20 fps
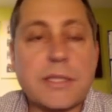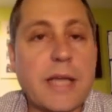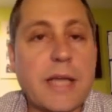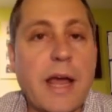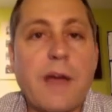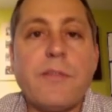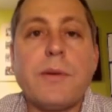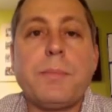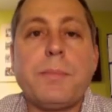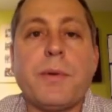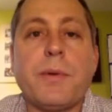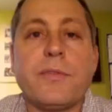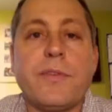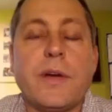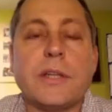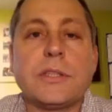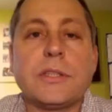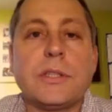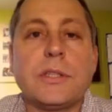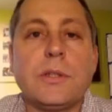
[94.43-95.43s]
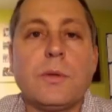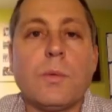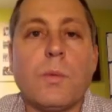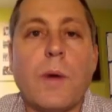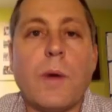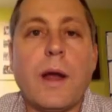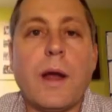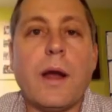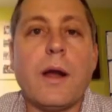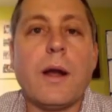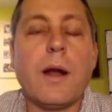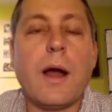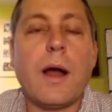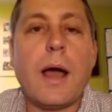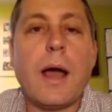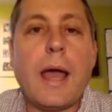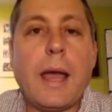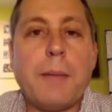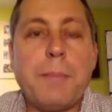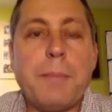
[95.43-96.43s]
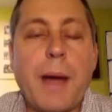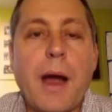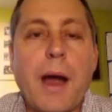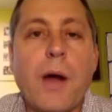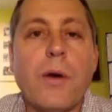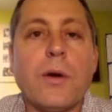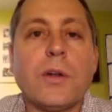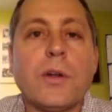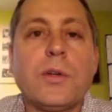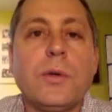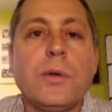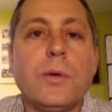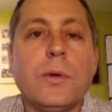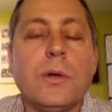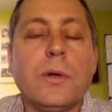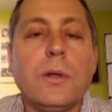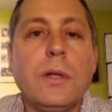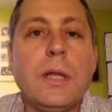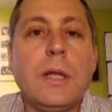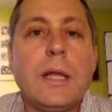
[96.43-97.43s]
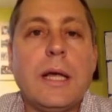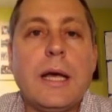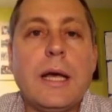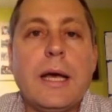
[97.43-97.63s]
to every profession where a power tool